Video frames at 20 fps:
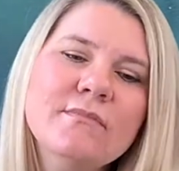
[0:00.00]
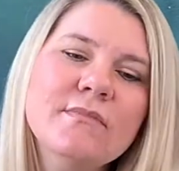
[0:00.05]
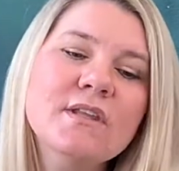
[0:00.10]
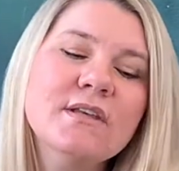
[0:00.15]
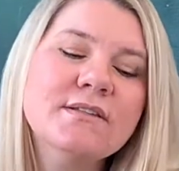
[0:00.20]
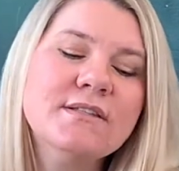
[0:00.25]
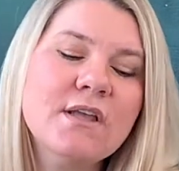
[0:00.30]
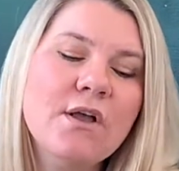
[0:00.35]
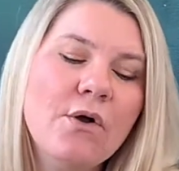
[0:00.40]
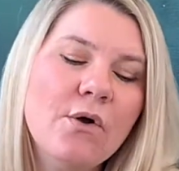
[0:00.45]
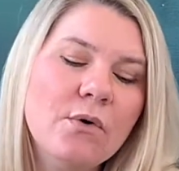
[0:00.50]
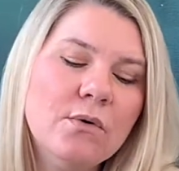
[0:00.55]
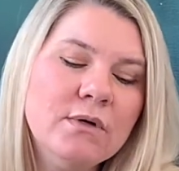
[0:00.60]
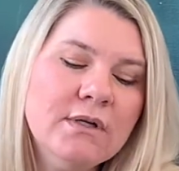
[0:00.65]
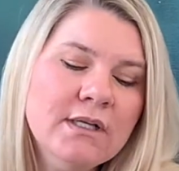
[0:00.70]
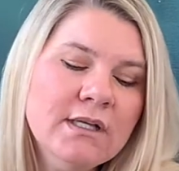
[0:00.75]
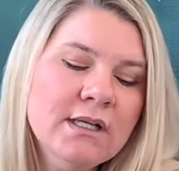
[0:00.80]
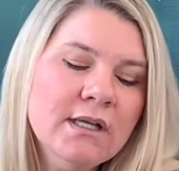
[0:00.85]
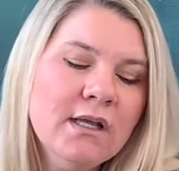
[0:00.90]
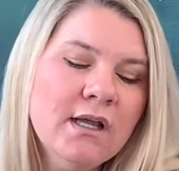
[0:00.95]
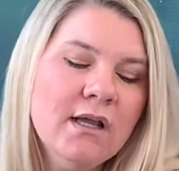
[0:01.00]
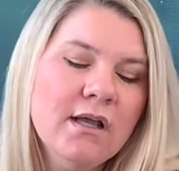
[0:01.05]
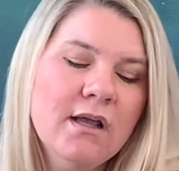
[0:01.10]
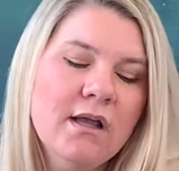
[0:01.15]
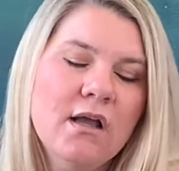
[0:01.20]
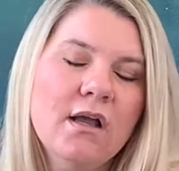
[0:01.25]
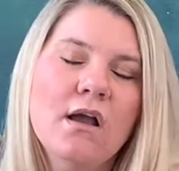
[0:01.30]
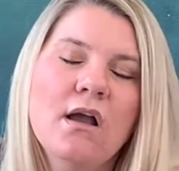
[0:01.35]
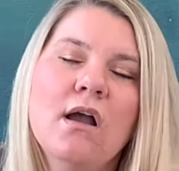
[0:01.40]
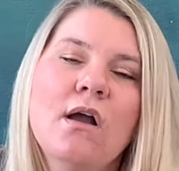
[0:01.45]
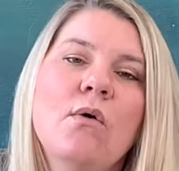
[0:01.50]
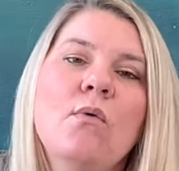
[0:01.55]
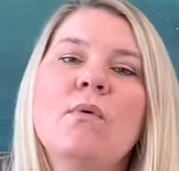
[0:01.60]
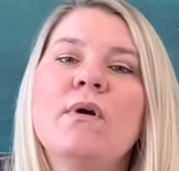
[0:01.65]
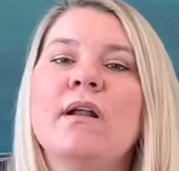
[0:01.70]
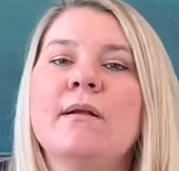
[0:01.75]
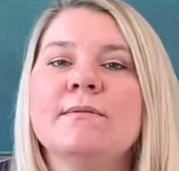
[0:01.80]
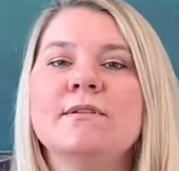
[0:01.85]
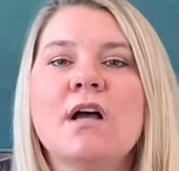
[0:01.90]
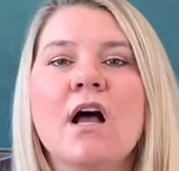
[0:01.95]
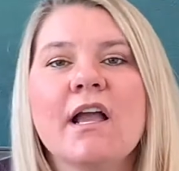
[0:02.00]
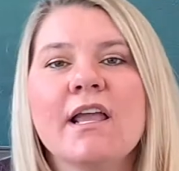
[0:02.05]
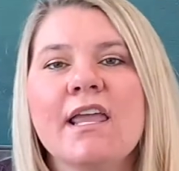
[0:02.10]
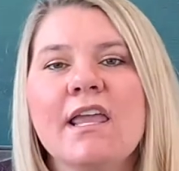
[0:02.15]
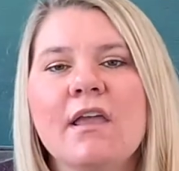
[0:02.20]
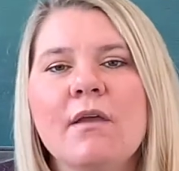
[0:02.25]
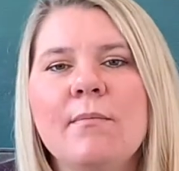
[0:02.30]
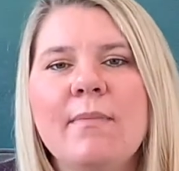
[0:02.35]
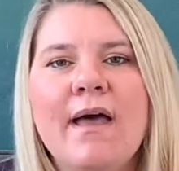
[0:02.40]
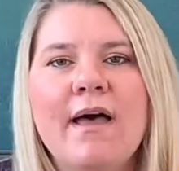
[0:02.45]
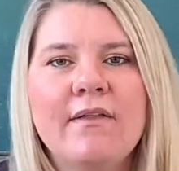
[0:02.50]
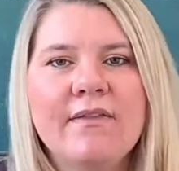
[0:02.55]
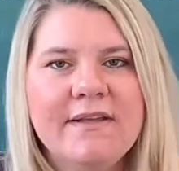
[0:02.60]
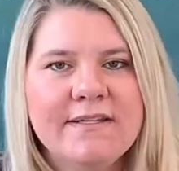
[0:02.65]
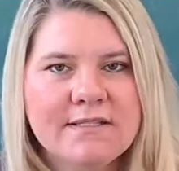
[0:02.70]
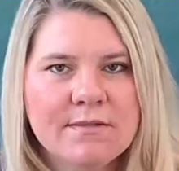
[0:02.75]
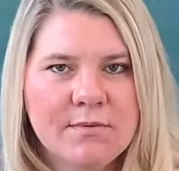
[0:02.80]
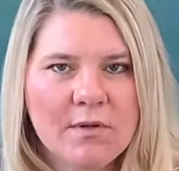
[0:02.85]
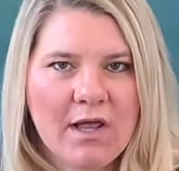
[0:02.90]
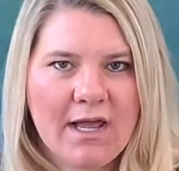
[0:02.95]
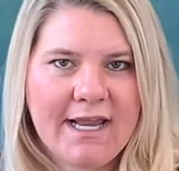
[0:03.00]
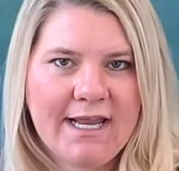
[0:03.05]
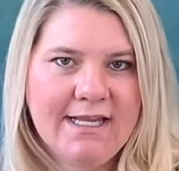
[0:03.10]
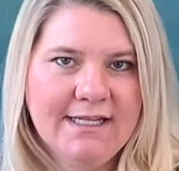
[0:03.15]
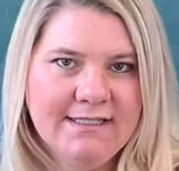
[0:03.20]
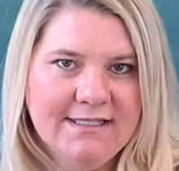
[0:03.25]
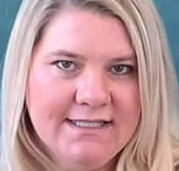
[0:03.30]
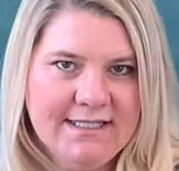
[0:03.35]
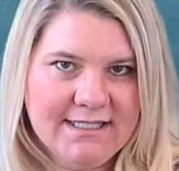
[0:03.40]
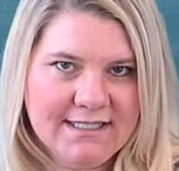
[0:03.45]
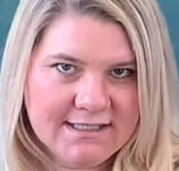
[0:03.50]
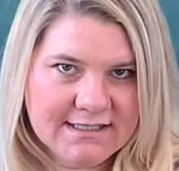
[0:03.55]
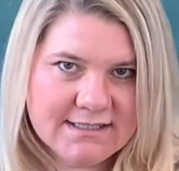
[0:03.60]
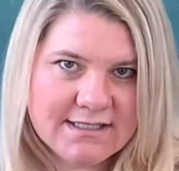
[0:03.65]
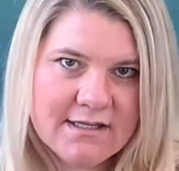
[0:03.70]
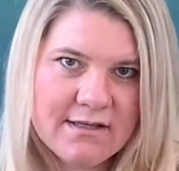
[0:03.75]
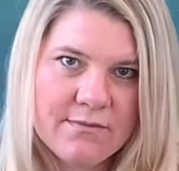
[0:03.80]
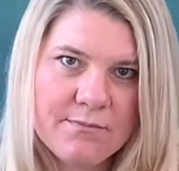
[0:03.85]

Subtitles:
So when I'm talking about these appliances,